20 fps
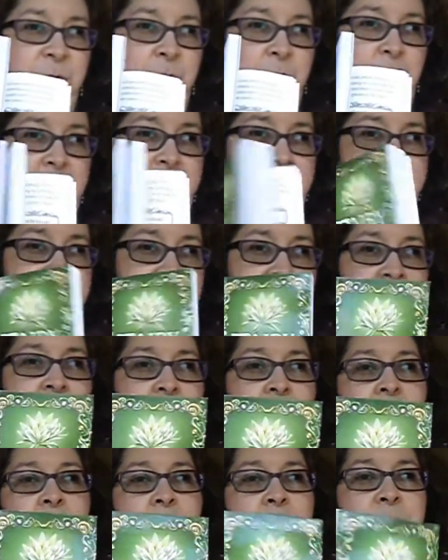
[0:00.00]
are white,
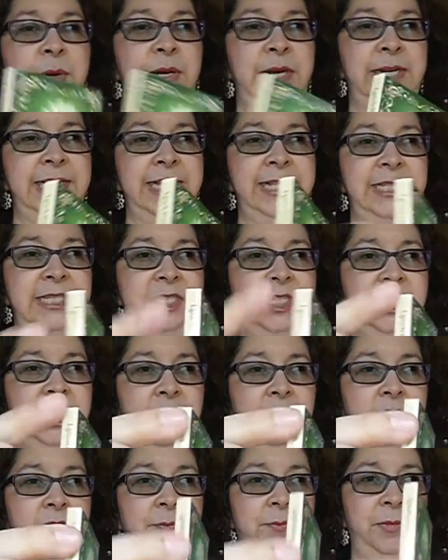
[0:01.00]
but it's
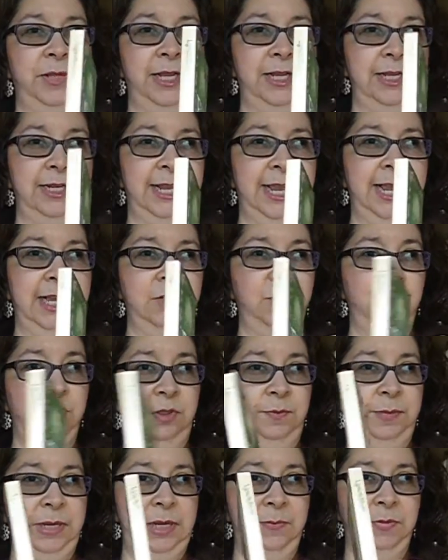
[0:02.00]
done up like an
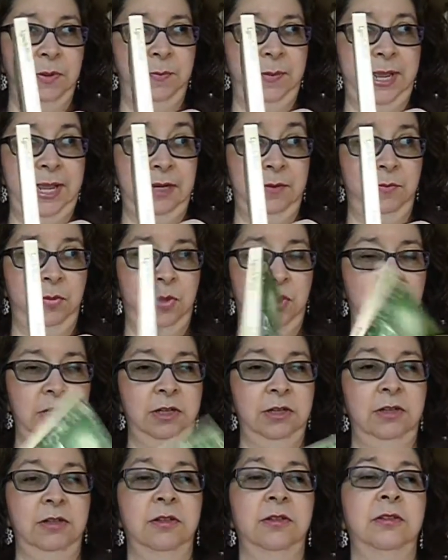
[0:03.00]
actual paperback
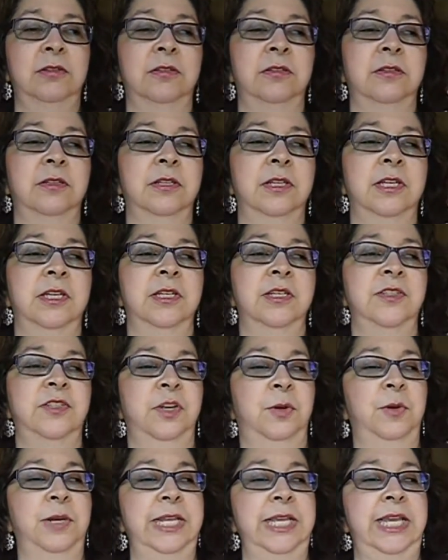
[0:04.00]
book.
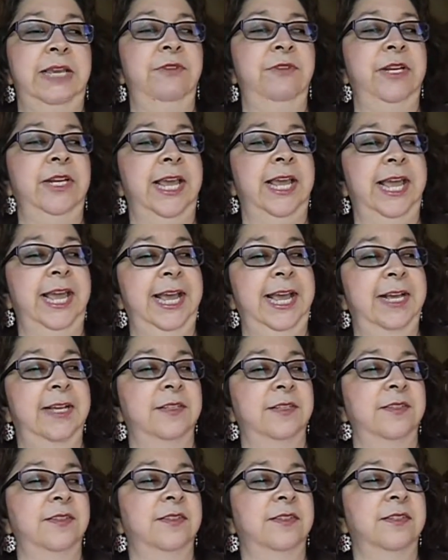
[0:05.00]
So it even
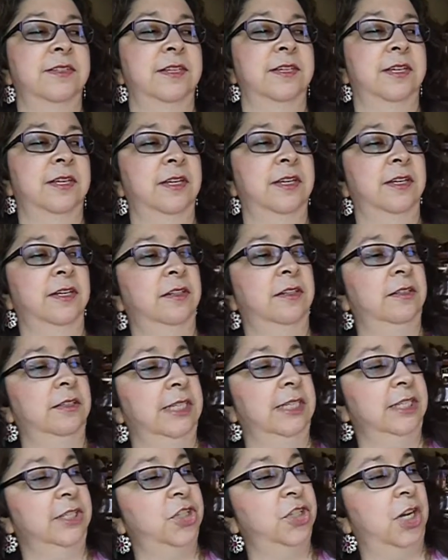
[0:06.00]
has
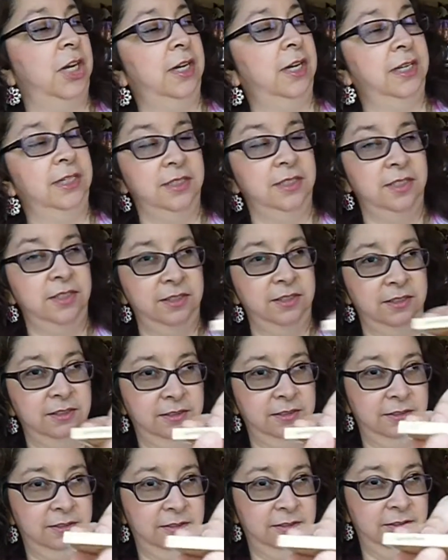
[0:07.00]
Lynch Hunt
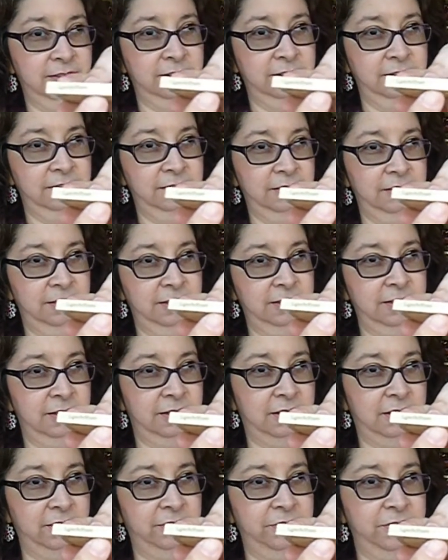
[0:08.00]

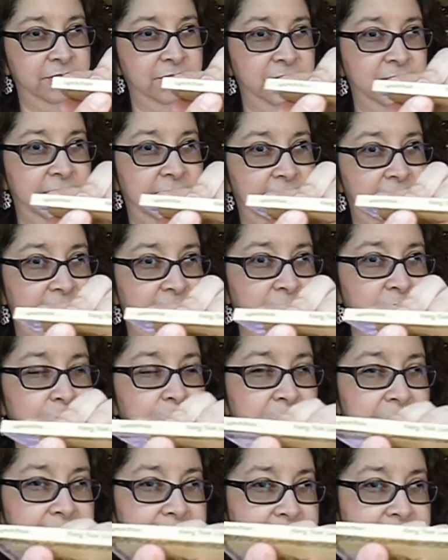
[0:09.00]
authors on the
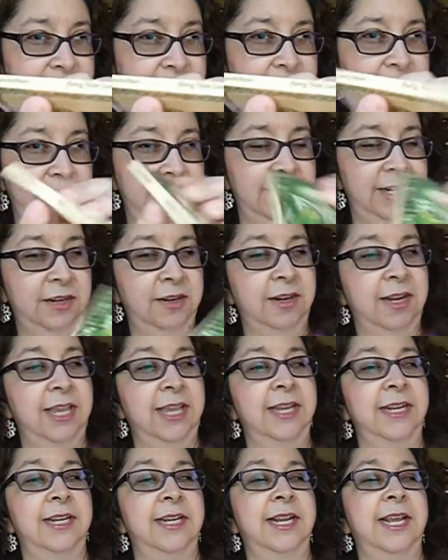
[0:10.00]
binding there,
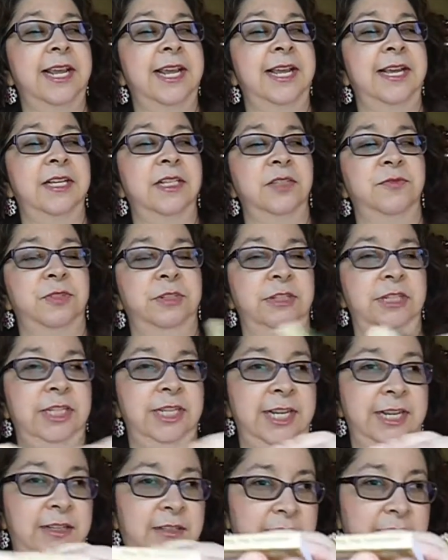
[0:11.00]
and it has Fairy
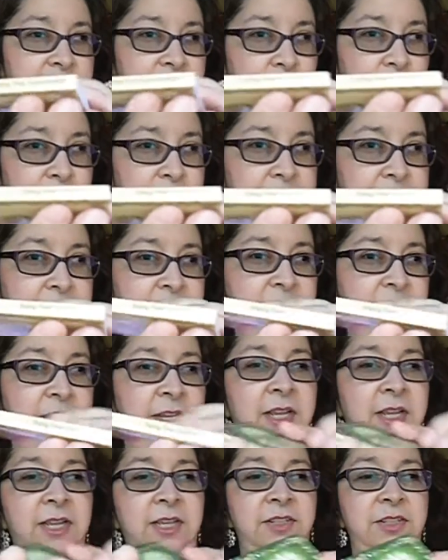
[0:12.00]
Tale Lenormand.
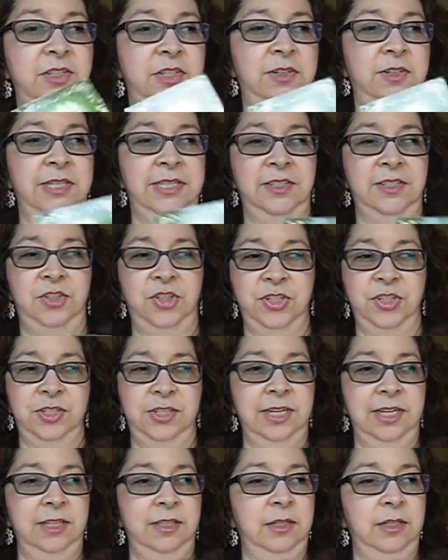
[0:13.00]
So it's
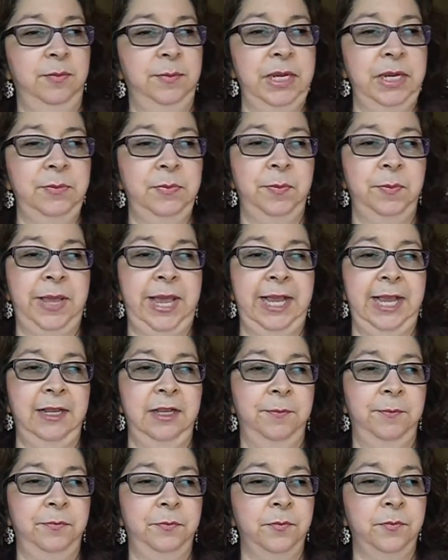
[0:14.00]
just like a little
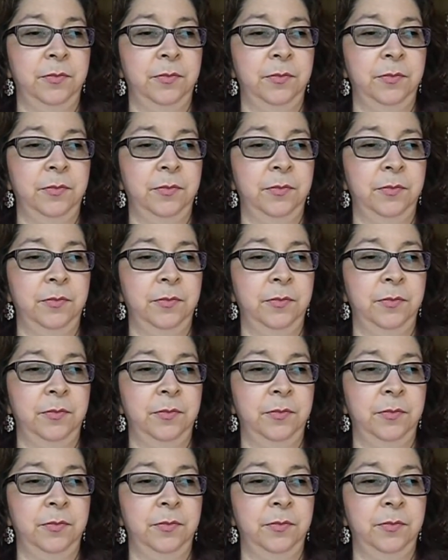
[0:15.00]
paperback.